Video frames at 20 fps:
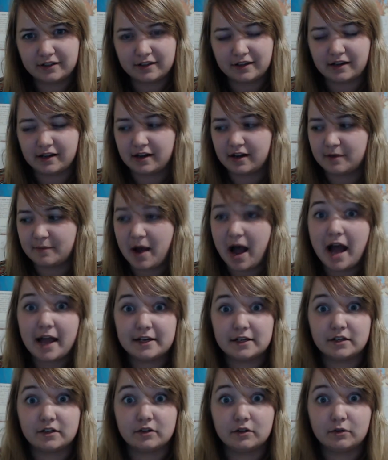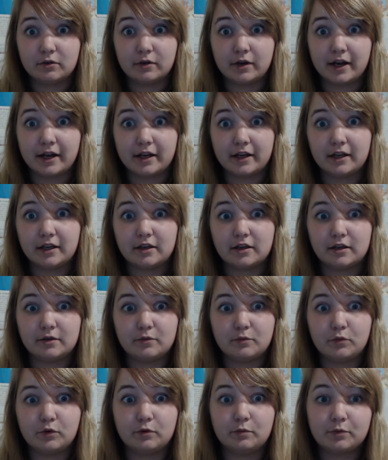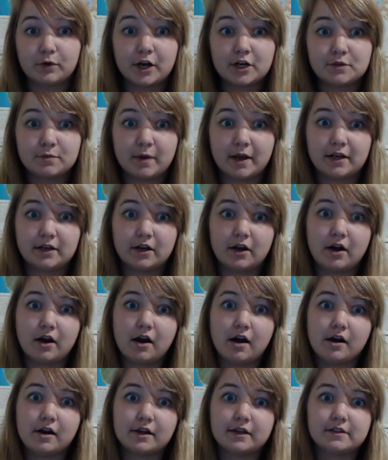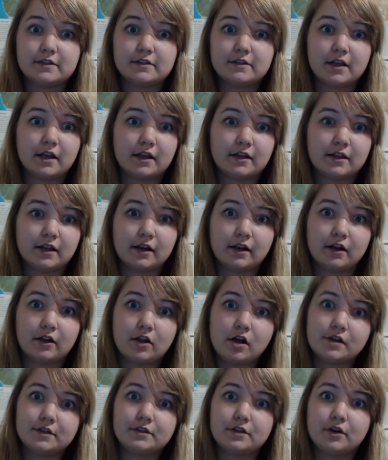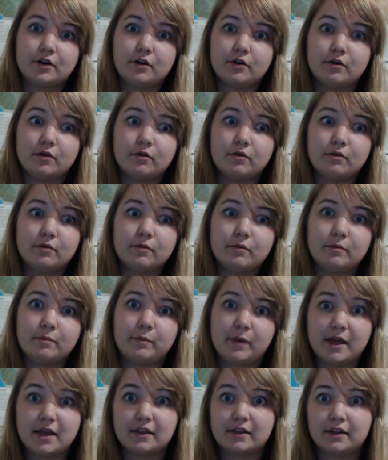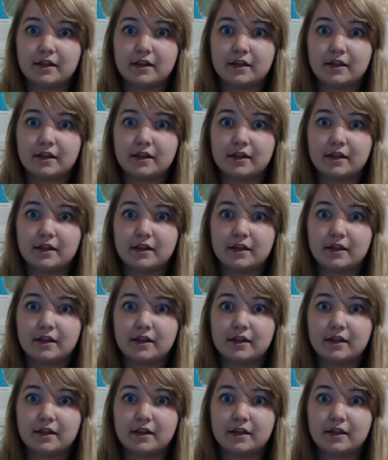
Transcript: I do. I will brush my dogs, and then I'll also bathe